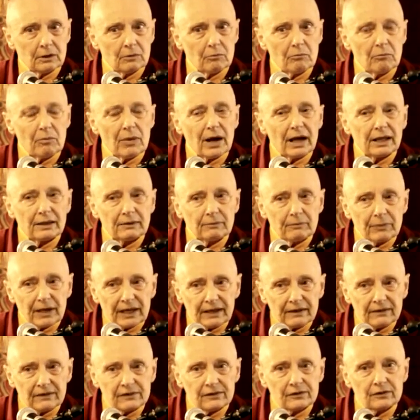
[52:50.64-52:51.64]
but
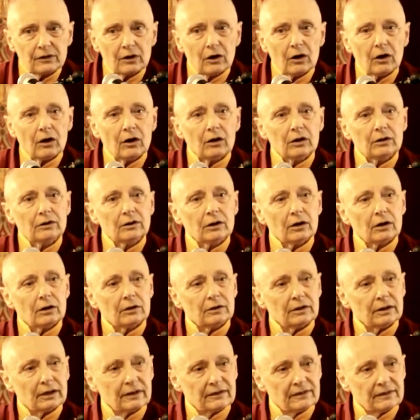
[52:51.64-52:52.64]
based
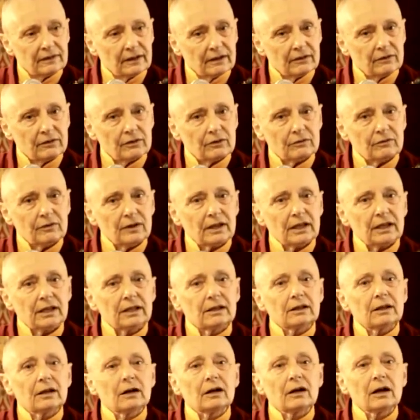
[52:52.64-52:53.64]
on that sense of
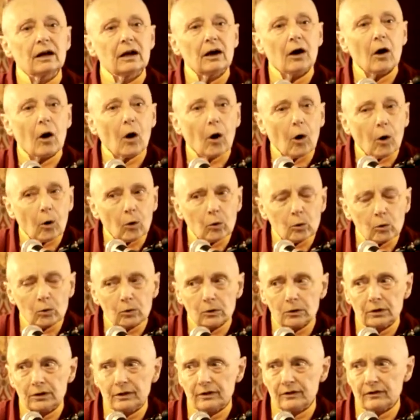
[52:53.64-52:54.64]
inner
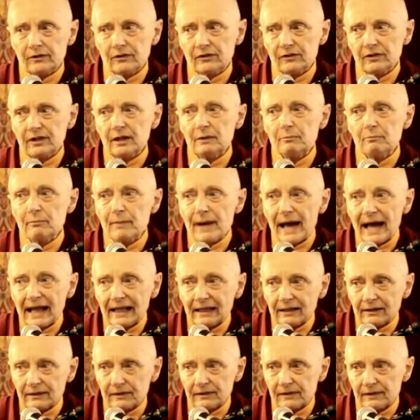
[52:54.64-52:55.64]
wholeness and
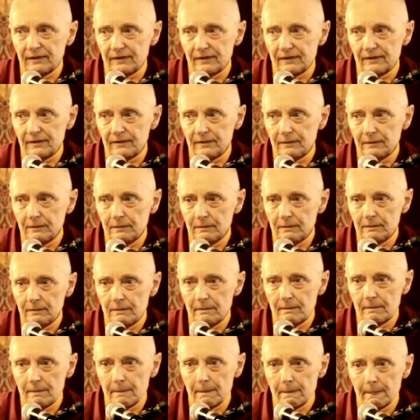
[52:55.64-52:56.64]
balance,
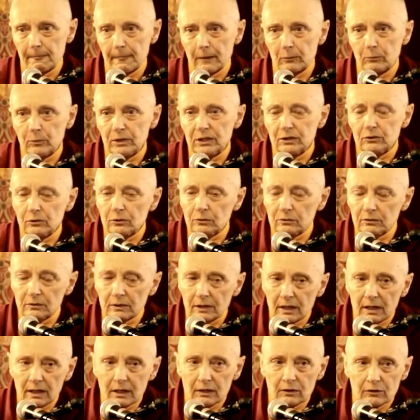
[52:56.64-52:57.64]
that we don't
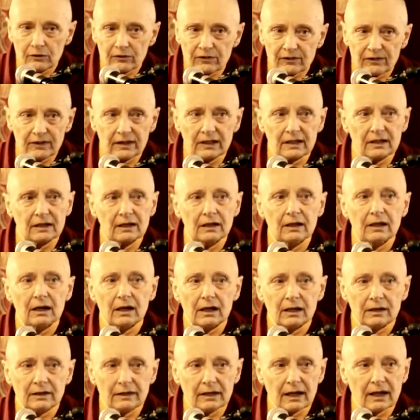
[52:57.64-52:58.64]
seek
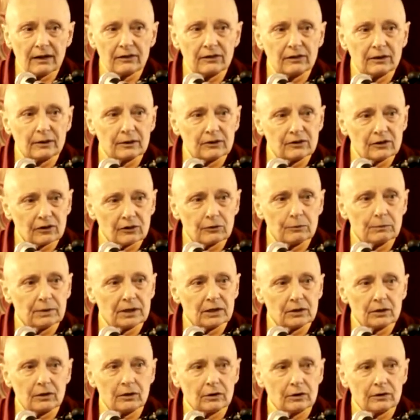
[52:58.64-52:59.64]
another just
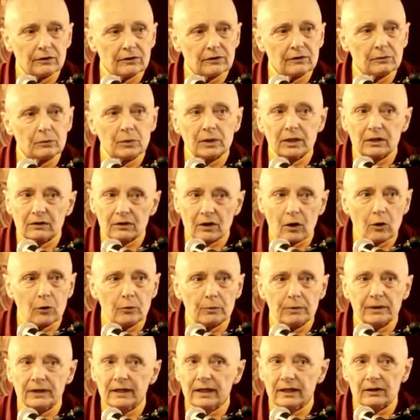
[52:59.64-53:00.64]
because we're
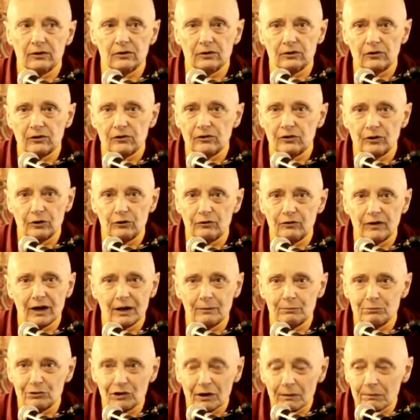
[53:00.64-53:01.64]
hoping they're going to solve
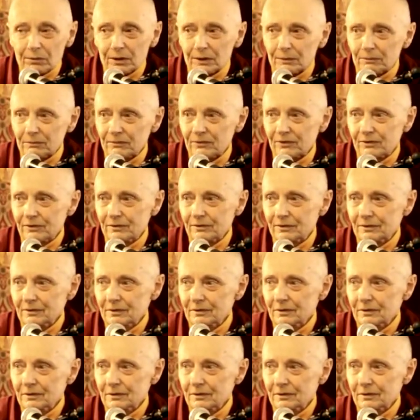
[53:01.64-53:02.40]
our problems.